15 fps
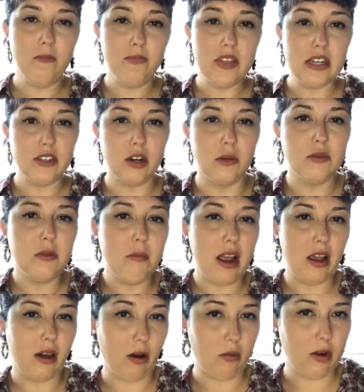In terms of my
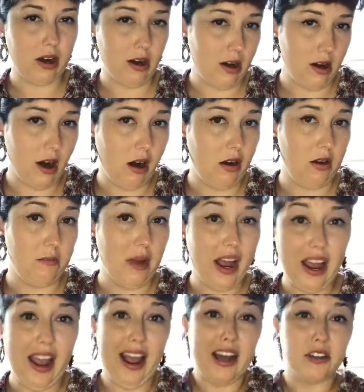career,
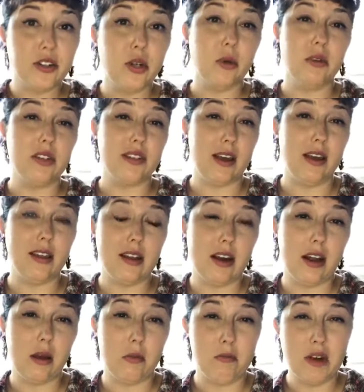I actually would say that I
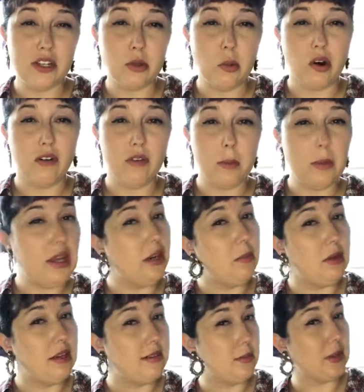am much more of a
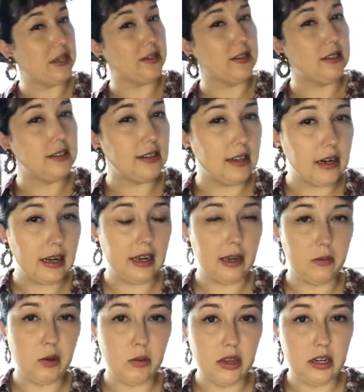B2B specialist than I
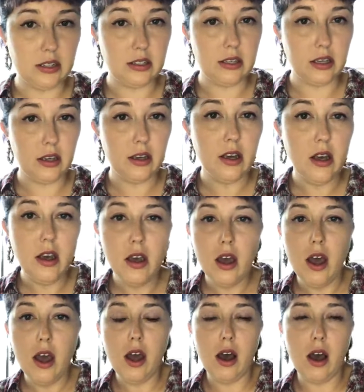am a B2C
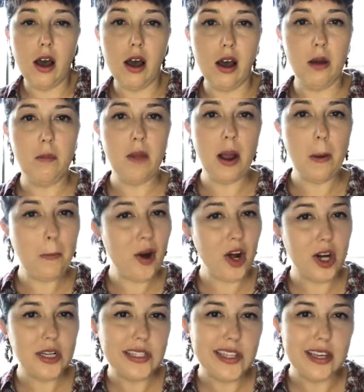
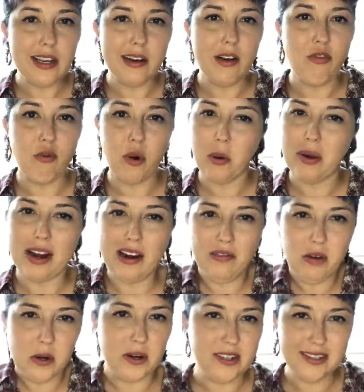person. For whatever
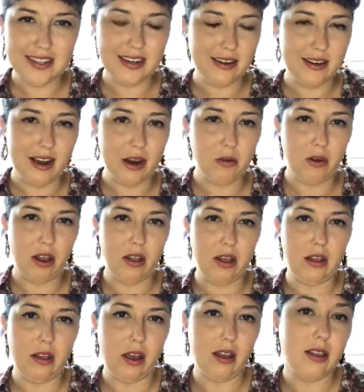reason, I really
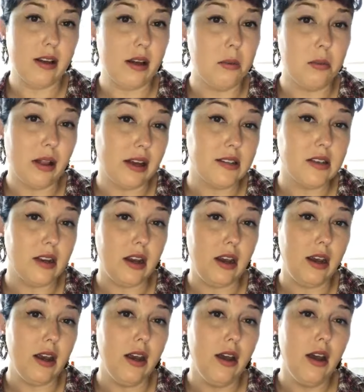like the
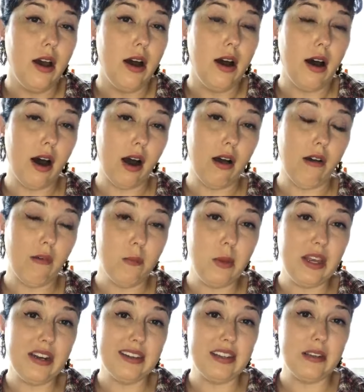complexity of
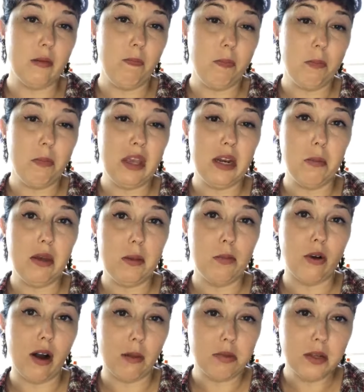B2B
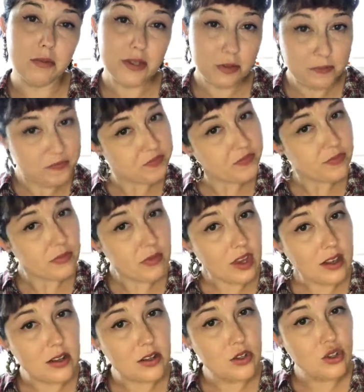problems.
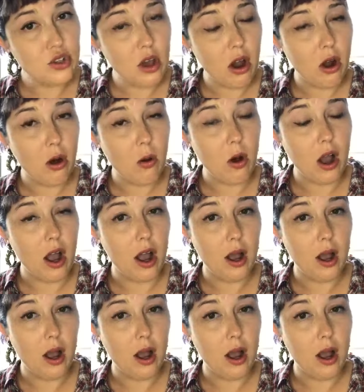So,